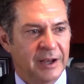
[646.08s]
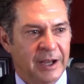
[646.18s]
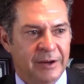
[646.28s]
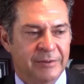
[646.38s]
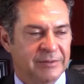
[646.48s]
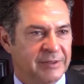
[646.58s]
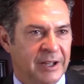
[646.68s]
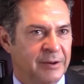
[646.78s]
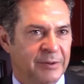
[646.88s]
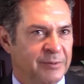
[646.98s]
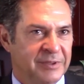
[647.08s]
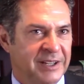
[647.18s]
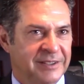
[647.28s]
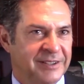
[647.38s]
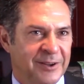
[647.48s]
I don't
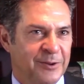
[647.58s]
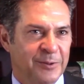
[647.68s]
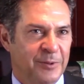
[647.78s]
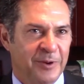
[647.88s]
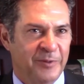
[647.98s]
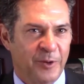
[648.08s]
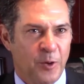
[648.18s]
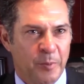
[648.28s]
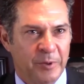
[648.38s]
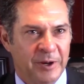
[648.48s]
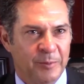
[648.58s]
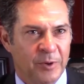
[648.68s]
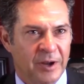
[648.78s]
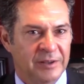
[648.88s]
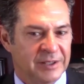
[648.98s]
need to go to work for corporate
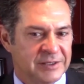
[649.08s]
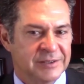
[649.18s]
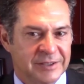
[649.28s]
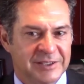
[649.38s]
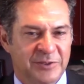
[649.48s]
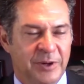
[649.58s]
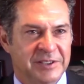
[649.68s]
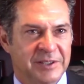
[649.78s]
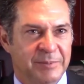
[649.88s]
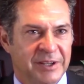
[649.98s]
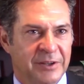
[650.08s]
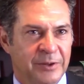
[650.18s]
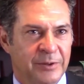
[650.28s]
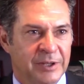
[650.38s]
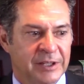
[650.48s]
anymore. Let's try something
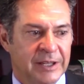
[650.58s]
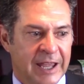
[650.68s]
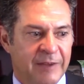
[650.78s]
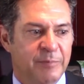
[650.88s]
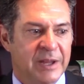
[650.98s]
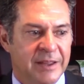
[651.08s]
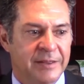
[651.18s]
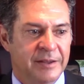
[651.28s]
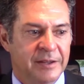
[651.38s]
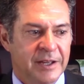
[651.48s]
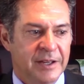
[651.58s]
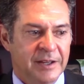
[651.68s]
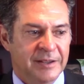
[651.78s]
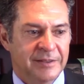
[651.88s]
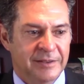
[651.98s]
new, and gave me
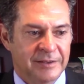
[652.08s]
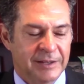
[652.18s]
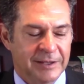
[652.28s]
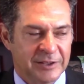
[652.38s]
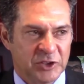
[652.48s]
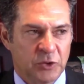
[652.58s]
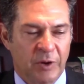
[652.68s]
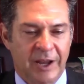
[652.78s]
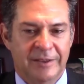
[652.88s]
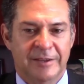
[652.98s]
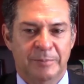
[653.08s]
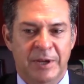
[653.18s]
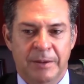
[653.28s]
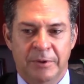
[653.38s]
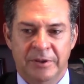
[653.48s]
the strength to
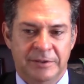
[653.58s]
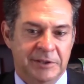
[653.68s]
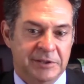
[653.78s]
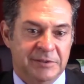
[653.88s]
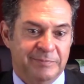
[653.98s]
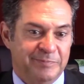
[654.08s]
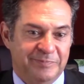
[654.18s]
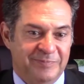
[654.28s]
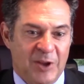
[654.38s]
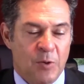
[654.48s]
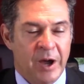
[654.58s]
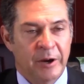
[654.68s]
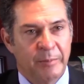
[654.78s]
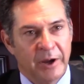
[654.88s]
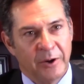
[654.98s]
be able to just go out
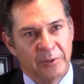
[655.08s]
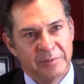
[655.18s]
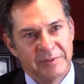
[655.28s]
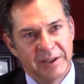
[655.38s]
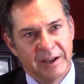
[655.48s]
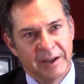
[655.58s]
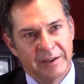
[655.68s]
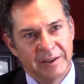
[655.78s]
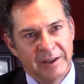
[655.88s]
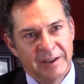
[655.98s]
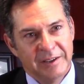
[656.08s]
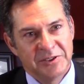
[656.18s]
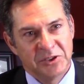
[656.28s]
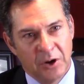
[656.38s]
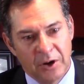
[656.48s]
on my own and
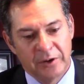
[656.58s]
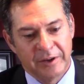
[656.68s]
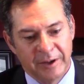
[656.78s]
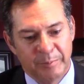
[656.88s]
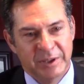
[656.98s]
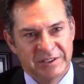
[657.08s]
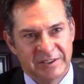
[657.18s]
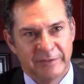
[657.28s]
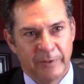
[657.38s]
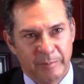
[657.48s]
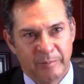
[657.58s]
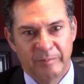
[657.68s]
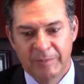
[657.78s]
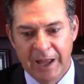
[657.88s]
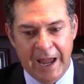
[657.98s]
start a business from
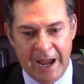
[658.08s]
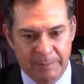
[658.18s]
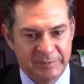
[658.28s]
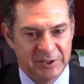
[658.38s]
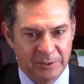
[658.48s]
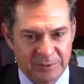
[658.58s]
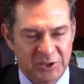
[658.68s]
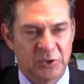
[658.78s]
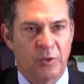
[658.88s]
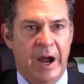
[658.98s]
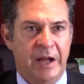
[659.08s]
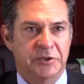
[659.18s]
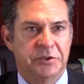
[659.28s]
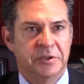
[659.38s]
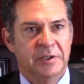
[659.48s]
absolute
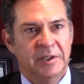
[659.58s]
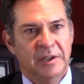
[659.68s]
scratch.